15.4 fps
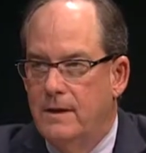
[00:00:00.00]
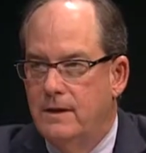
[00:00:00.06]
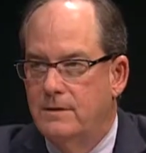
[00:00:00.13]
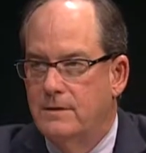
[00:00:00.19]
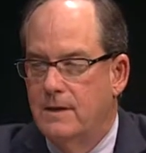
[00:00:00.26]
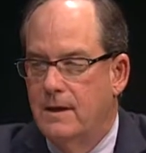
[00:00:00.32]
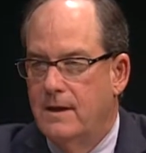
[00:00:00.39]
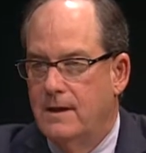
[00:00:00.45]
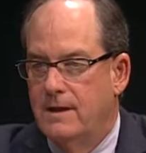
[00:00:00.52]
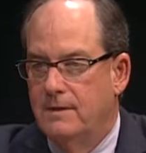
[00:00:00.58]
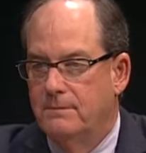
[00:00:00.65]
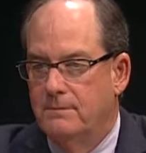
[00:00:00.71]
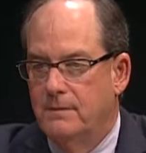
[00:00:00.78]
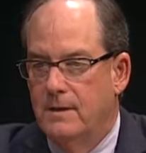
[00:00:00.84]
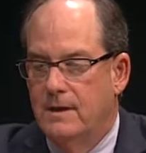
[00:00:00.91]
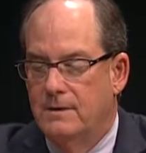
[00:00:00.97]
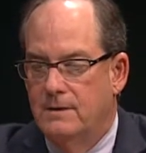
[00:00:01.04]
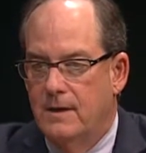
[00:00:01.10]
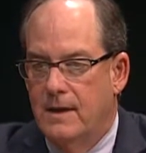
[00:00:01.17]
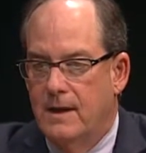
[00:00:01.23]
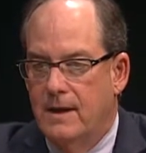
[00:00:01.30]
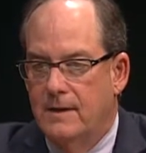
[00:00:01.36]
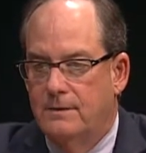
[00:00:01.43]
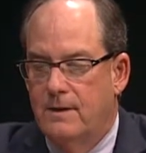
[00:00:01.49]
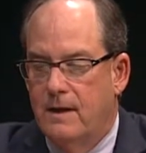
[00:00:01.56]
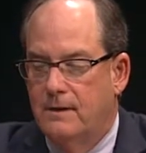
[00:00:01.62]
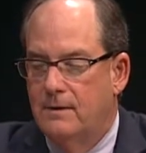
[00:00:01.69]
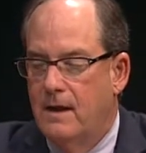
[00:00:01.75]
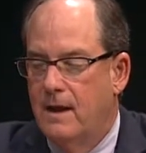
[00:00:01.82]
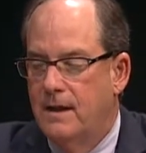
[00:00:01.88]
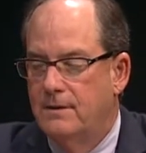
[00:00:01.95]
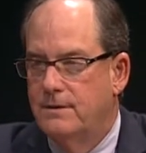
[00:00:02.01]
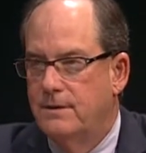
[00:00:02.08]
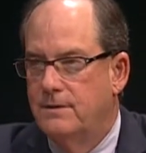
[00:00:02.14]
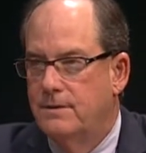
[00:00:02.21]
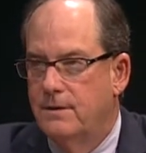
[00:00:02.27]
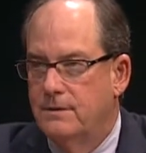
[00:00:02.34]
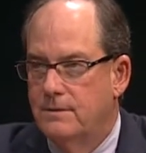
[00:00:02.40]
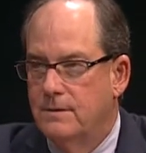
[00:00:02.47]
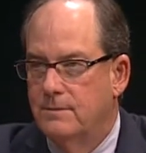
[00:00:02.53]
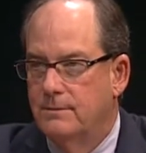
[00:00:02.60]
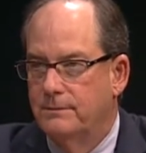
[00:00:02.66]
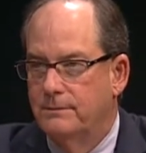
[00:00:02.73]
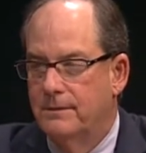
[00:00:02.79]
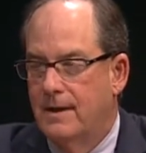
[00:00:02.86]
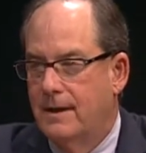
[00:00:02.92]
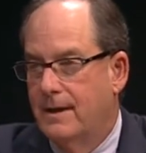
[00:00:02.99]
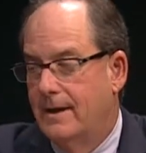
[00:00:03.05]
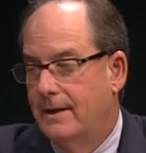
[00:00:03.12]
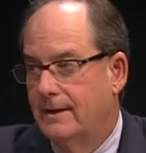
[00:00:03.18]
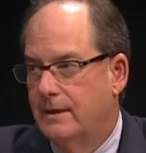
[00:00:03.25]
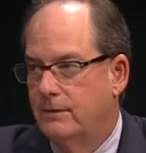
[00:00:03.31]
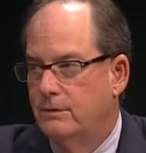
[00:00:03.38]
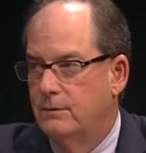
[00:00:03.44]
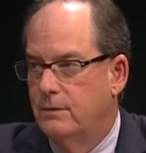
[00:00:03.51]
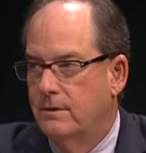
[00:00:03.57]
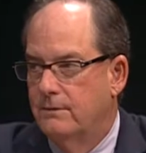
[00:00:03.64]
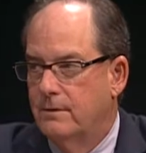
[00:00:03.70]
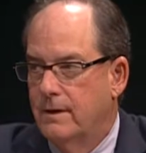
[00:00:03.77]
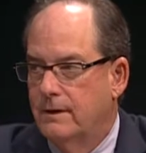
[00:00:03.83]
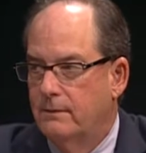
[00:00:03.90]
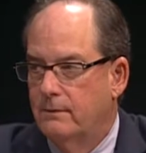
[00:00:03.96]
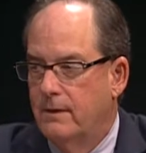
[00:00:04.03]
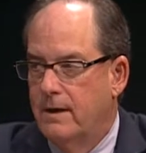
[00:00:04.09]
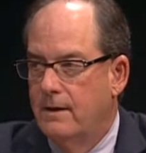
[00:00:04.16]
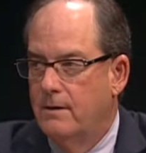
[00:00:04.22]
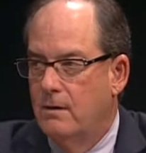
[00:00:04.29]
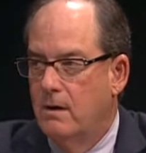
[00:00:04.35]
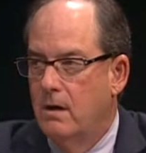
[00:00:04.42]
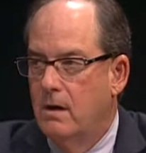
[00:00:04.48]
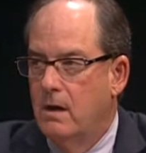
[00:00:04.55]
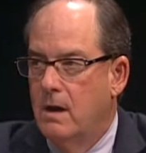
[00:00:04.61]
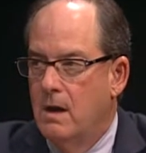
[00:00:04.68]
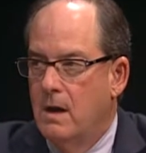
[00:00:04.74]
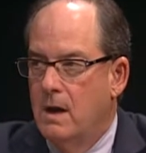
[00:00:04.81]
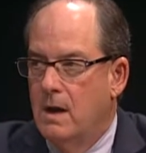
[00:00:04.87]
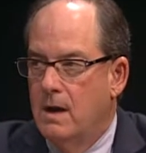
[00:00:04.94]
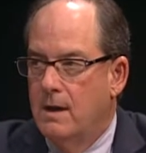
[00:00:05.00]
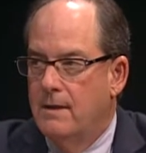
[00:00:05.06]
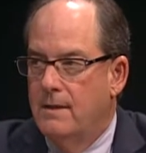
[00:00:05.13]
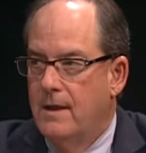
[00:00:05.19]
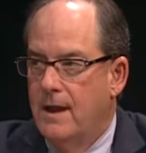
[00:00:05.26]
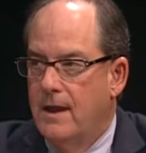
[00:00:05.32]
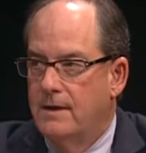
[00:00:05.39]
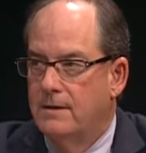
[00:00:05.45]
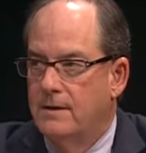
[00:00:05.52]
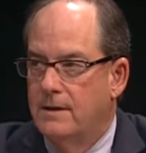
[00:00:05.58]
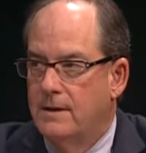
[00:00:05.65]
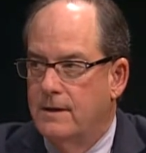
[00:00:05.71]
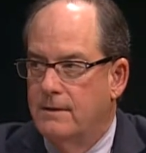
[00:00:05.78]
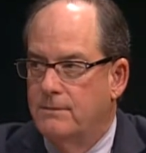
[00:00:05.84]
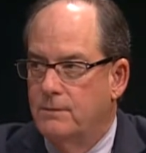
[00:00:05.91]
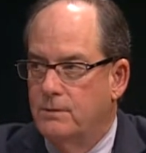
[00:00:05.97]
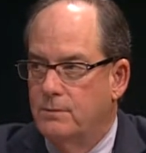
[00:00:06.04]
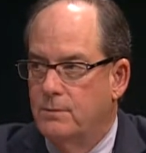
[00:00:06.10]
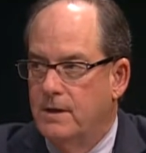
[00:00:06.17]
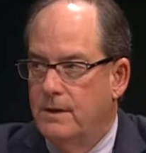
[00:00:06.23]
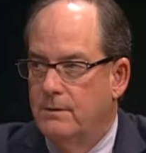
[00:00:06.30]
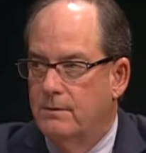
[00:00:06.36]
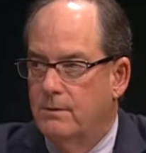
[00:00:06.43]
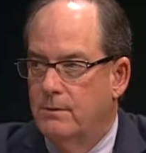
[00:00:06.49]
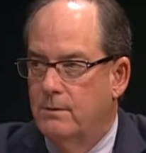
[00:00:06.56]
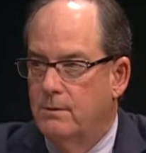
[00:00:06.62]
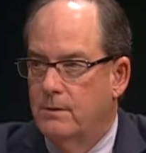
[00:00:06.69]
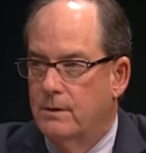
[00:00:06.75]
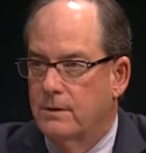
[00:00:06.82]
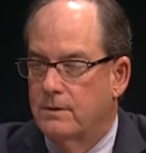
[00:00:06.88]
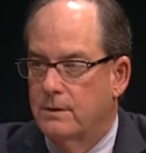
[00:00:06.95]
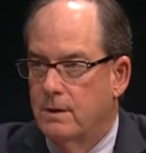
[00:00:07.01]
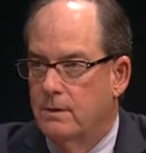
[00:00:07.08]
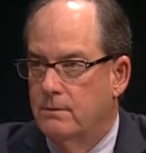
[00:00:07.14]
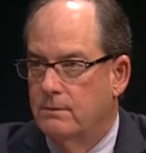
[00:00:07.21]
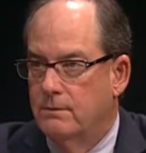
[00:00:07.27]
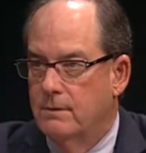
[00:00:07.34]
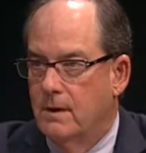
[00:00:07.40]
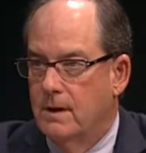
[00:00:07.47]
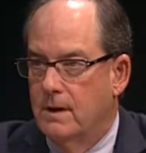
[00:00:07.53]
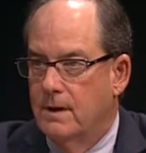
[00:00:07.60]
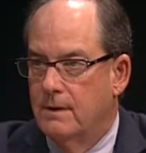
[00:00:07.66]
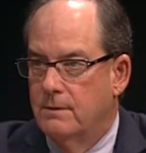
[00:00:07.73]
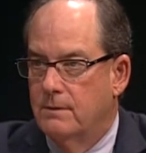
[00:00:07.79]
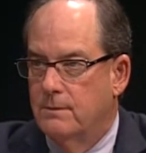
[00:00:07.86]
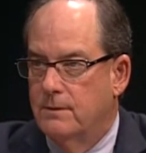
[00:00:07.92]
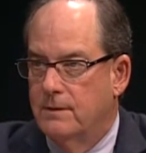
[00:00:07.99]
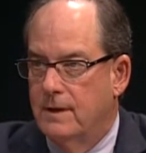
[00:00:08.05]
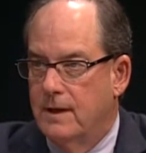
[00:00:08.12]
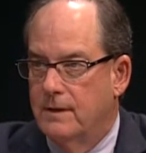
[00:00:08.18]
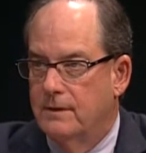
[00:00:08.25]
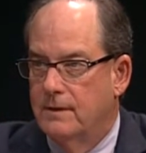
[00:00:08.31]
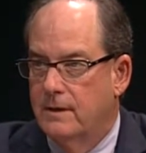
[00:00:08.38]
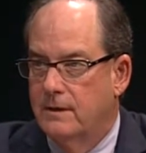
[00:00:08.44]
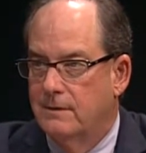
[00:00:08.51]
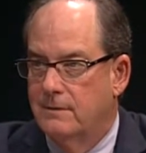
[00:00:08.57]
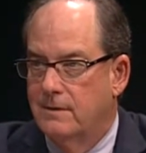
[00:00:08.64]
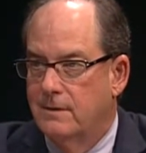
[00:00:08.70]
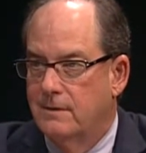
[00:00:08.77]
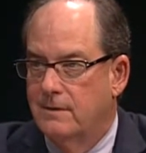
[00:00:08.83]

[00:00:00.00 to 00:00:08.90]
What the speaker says: it's a technology system, I guess sort of like radar, that if you speed through the work zone, you would get a ticket sent